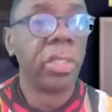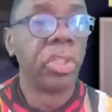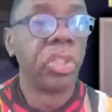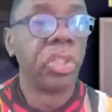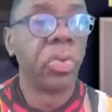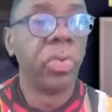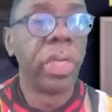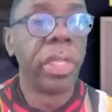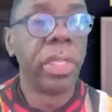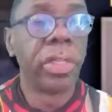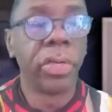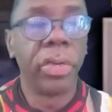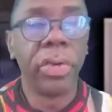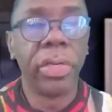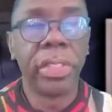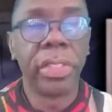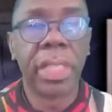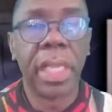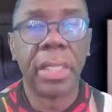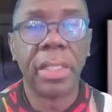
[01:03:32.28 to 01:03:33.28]
the
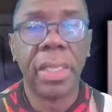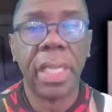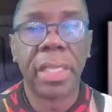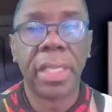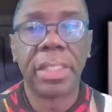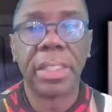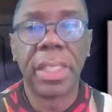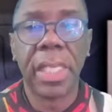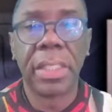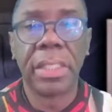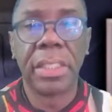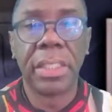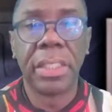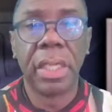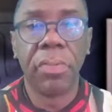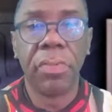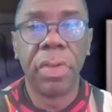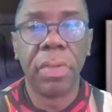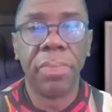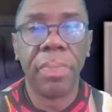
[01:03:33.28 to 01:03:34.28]
23rd is our next
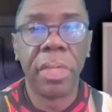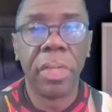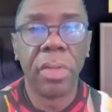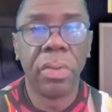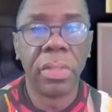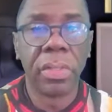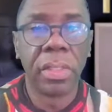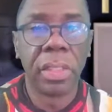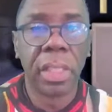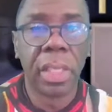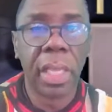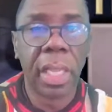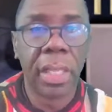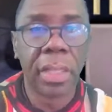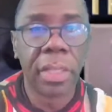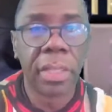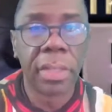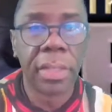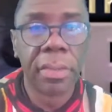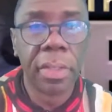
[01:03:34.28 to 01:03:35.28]
session that we'll be on
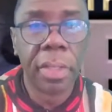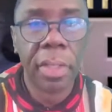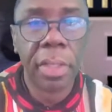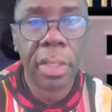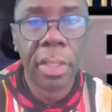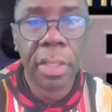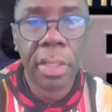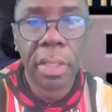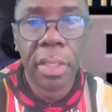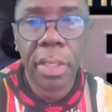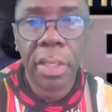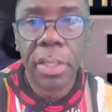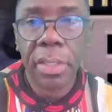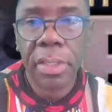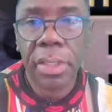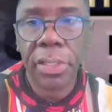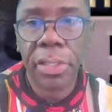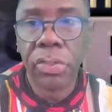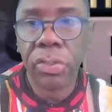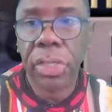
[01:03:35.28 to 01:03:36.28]
together.
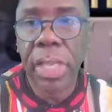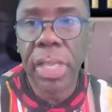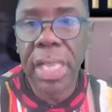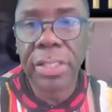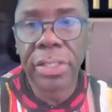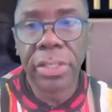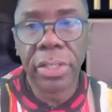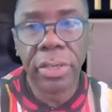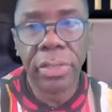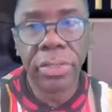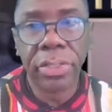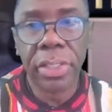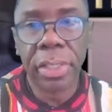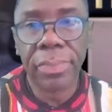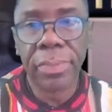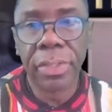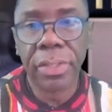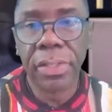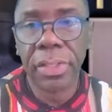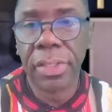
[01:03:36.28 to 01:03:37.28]
Did you guys learn
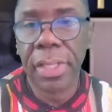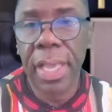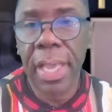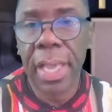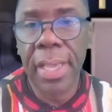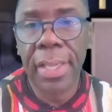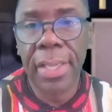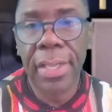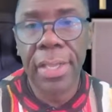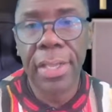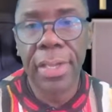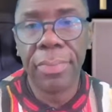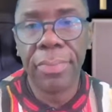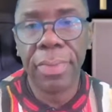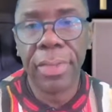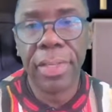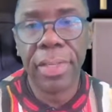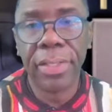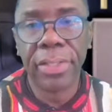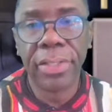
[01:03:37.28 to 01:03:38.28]
something today,
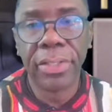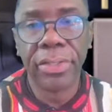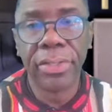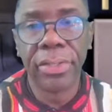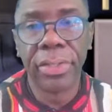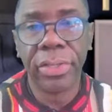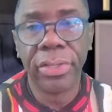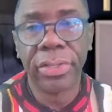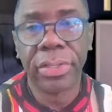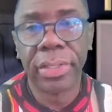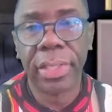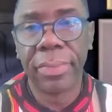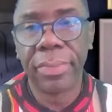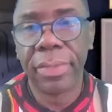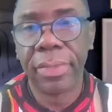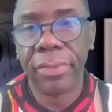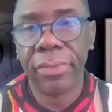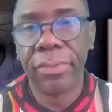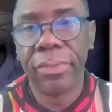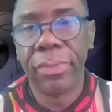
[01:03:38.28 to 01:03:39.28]
Kimberly? Did you learn
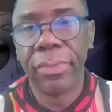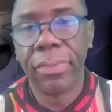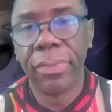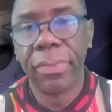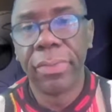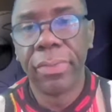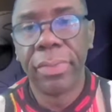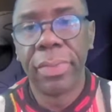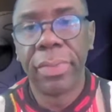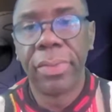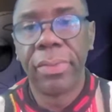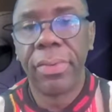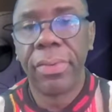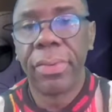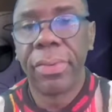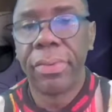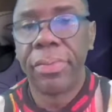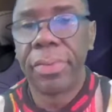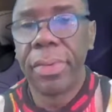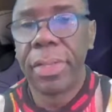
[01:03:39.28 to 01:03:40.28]
something,
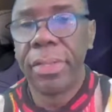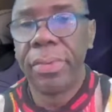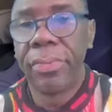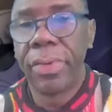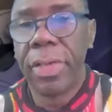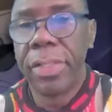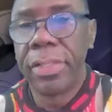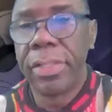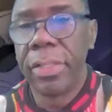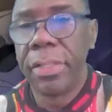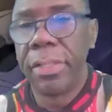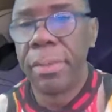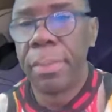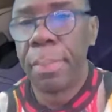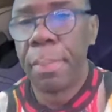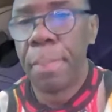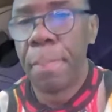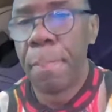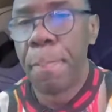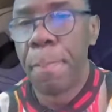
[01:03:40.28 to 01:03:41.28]
Brother Reggie?